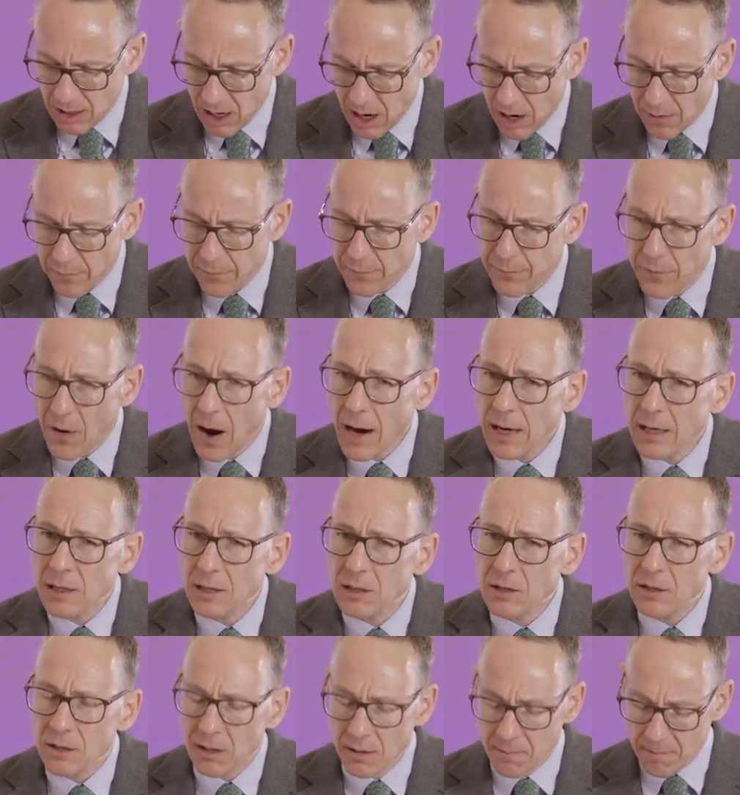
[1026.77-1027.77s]
and
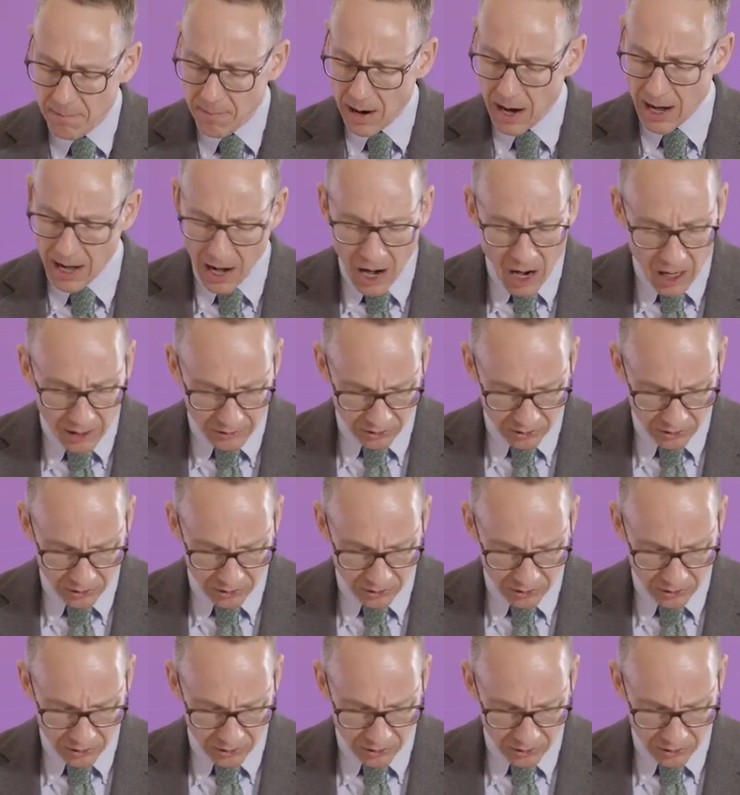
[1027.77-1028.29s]
find my